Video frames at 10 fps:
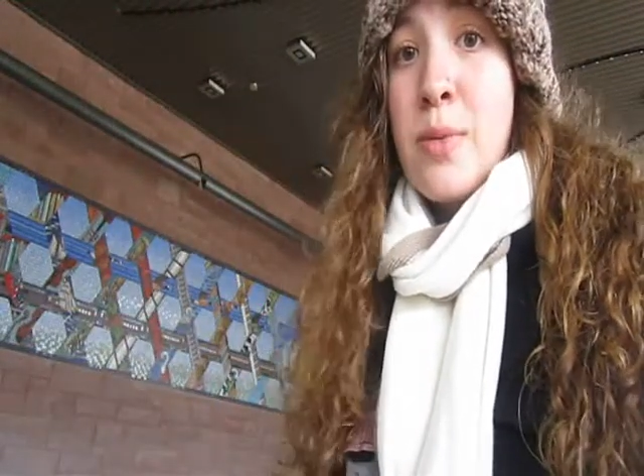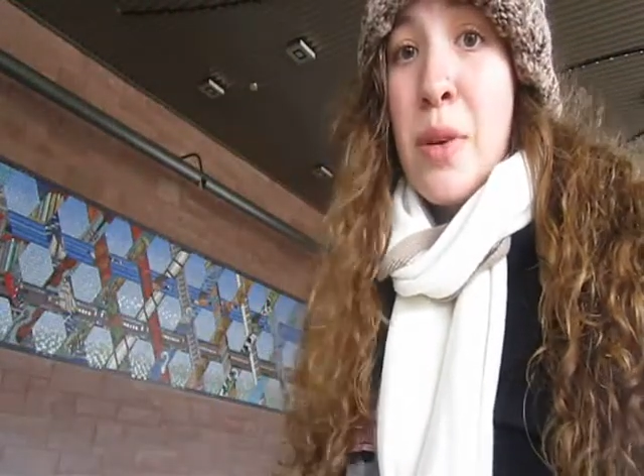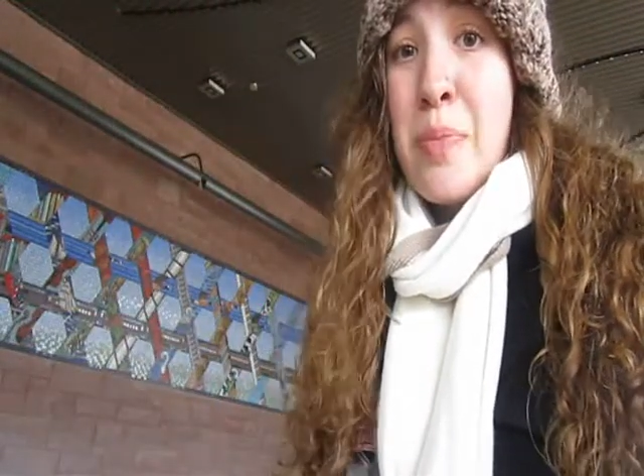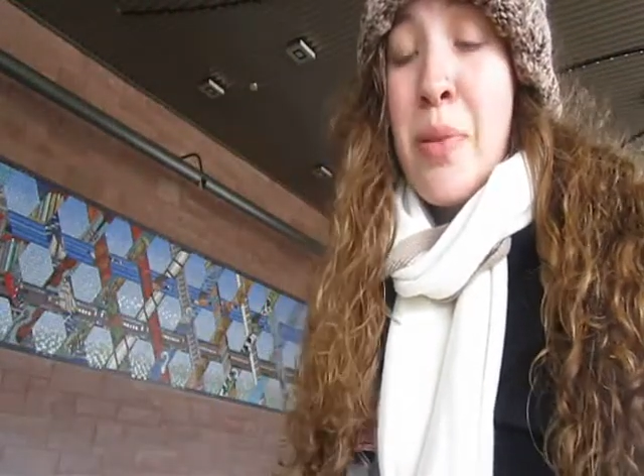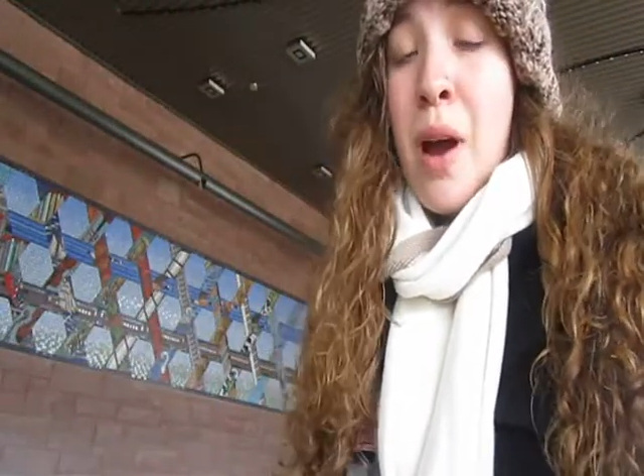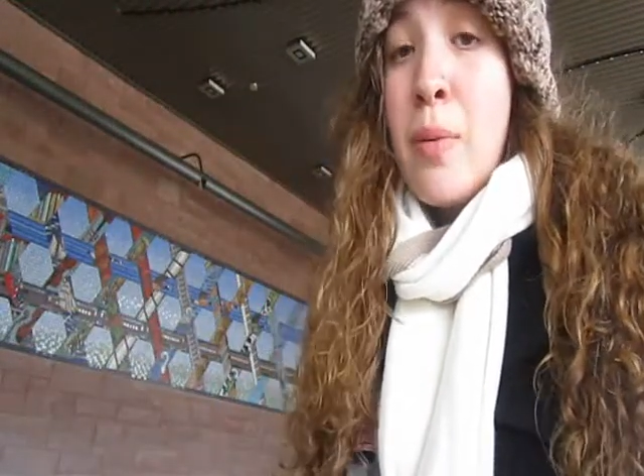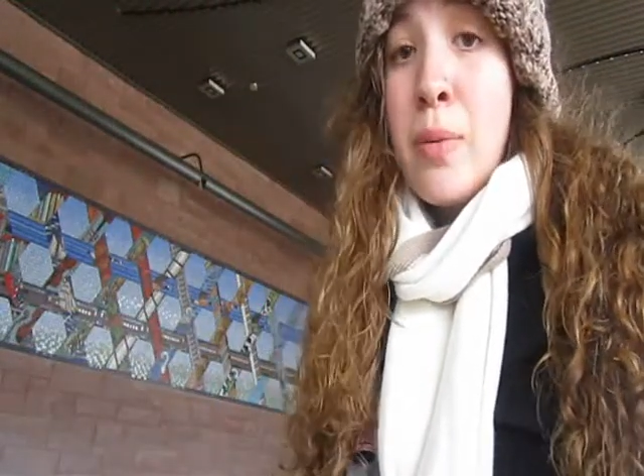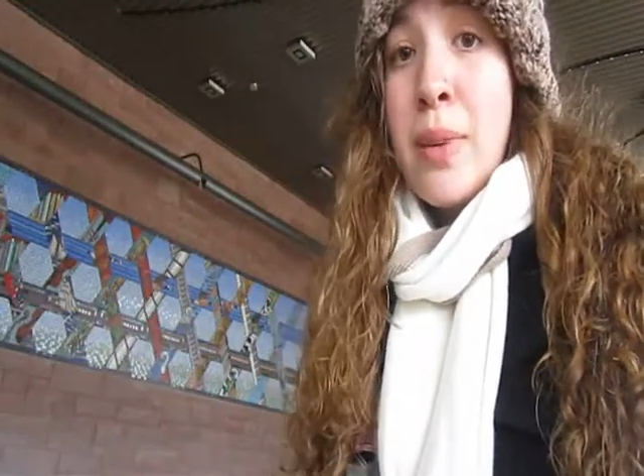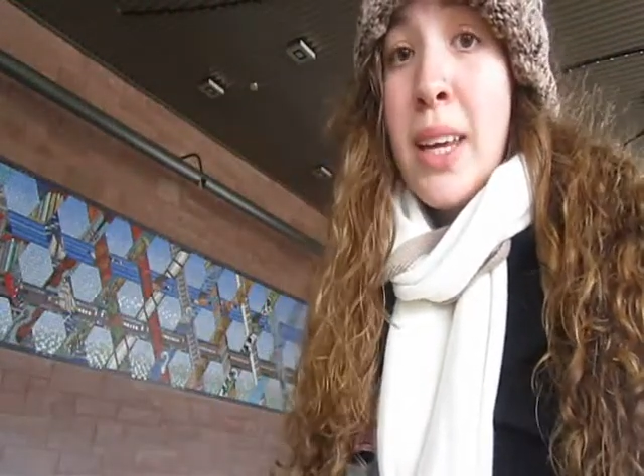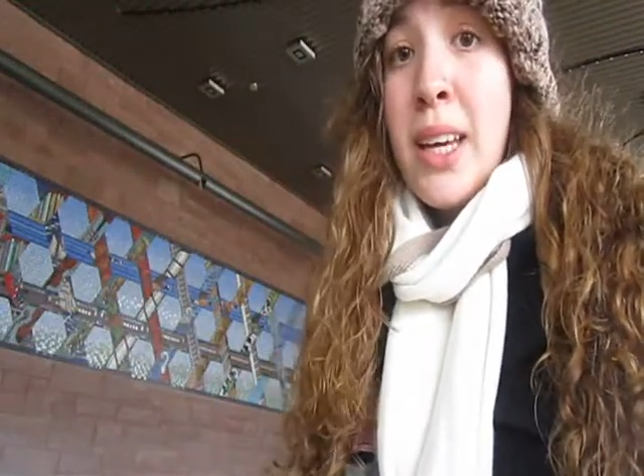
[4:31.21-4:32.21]
were
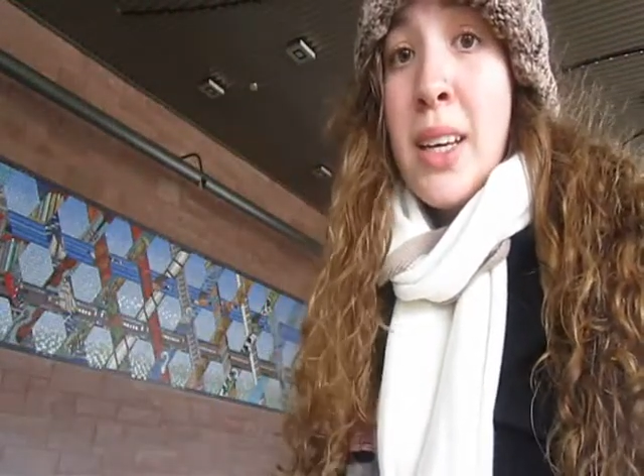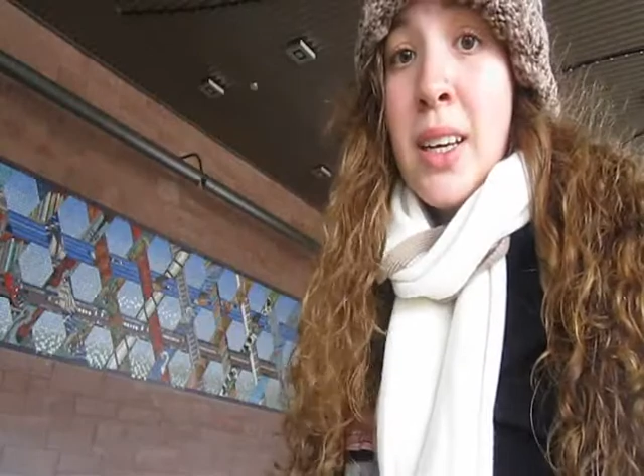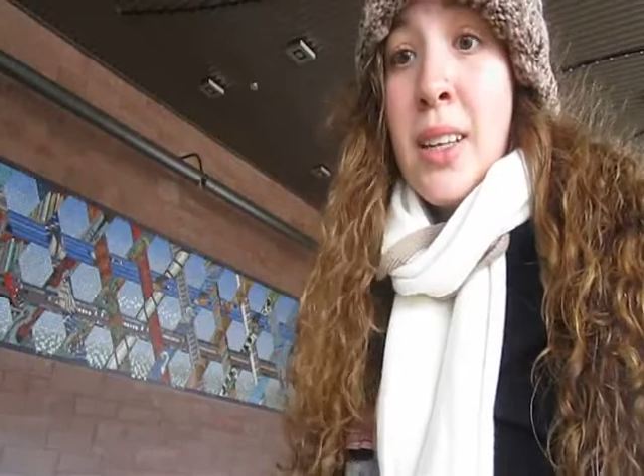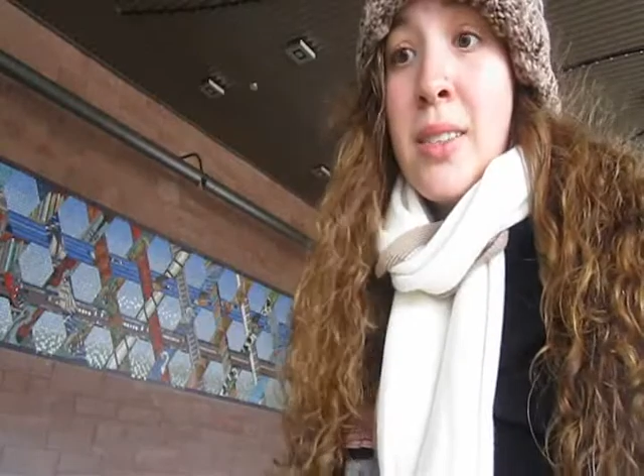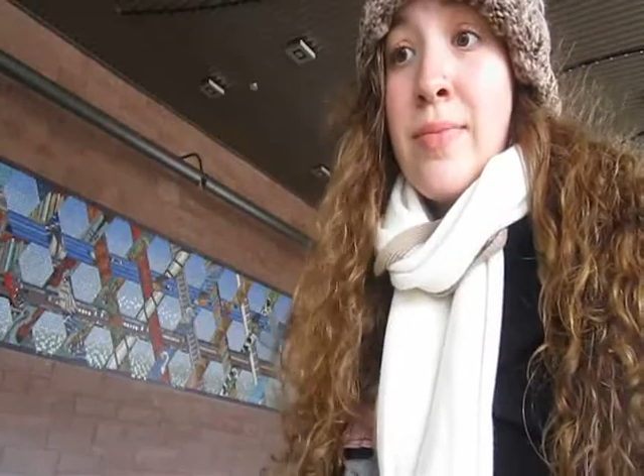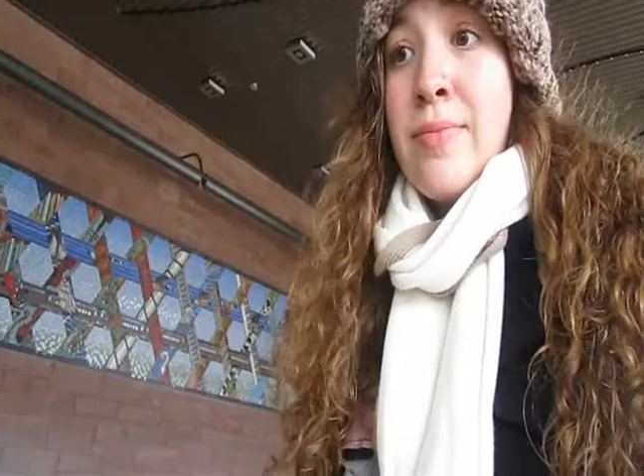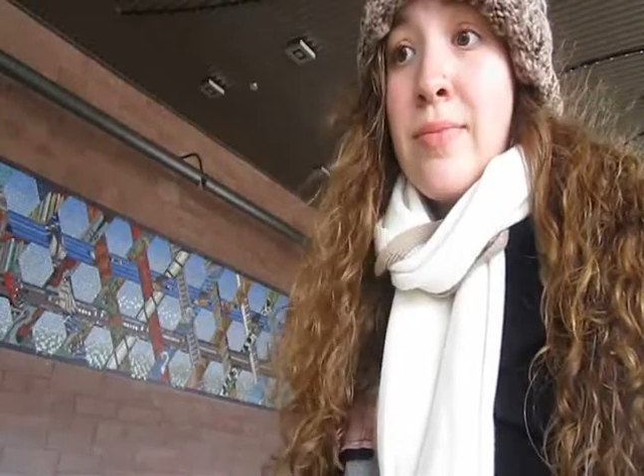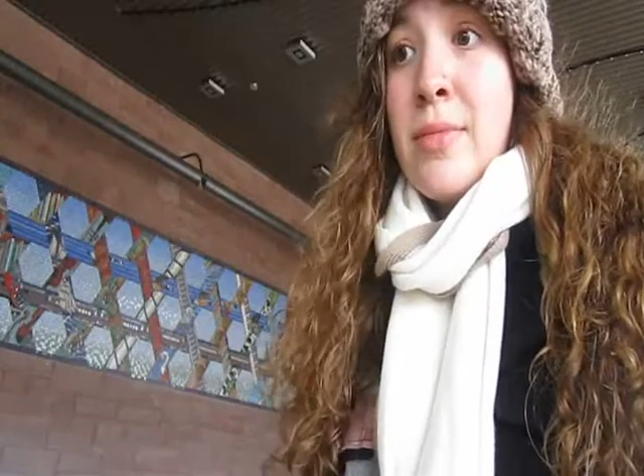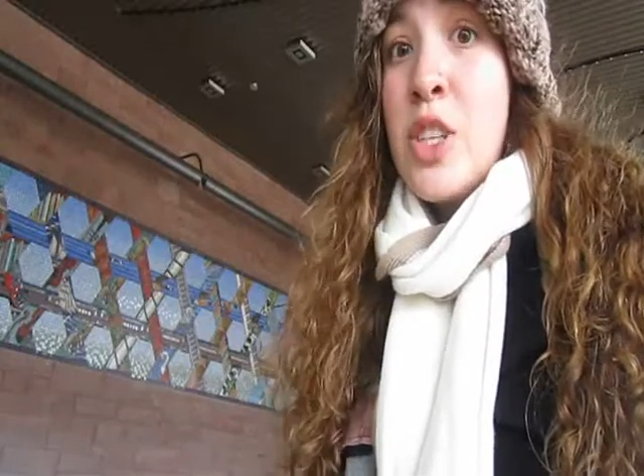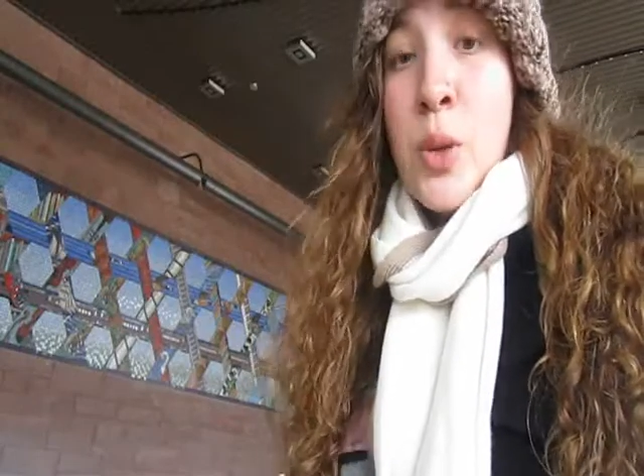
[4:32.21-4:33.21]
probably
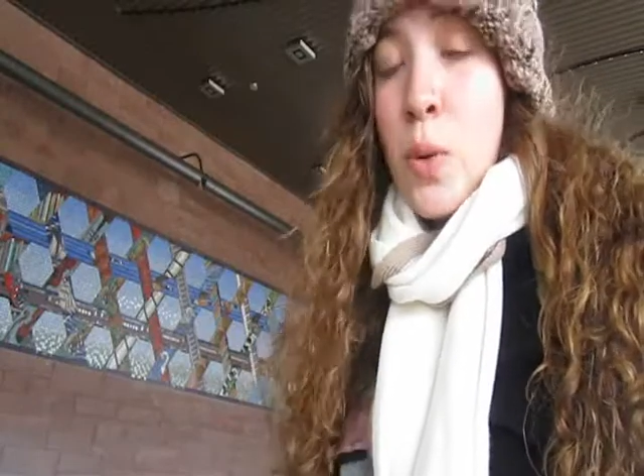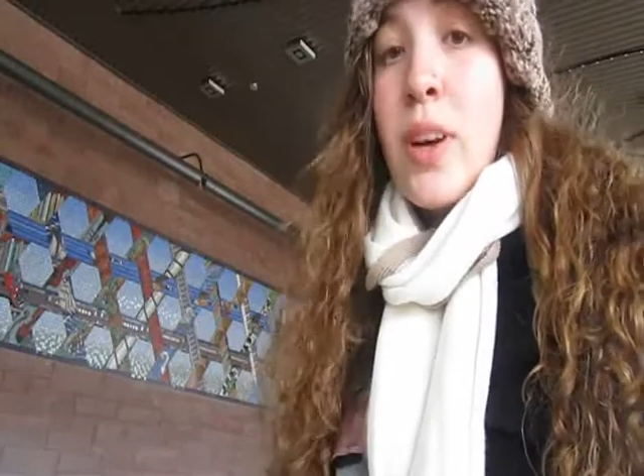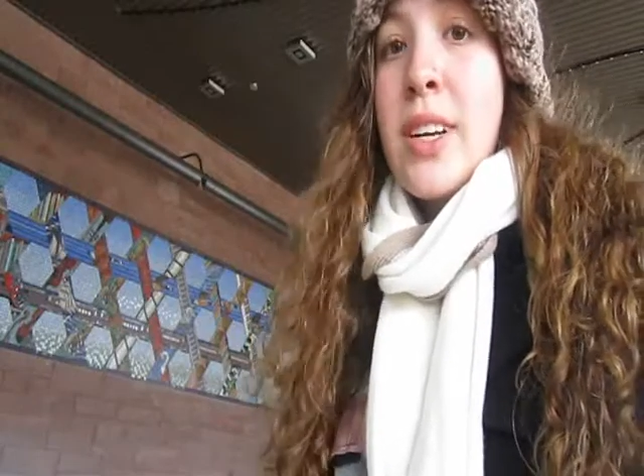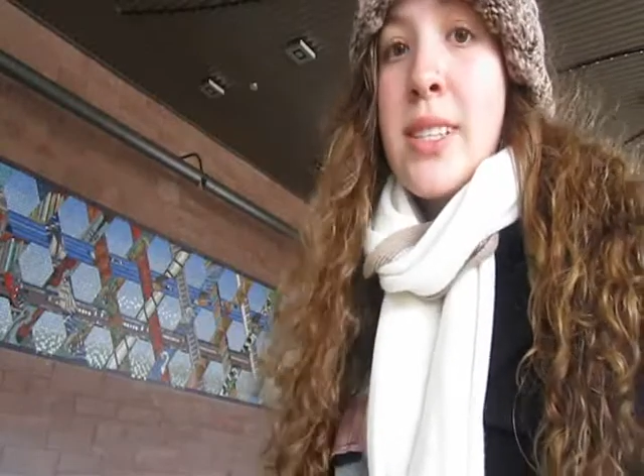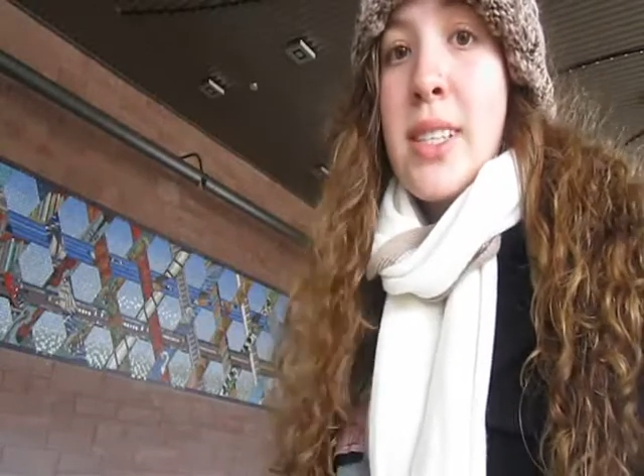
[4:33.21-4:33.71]
the tours.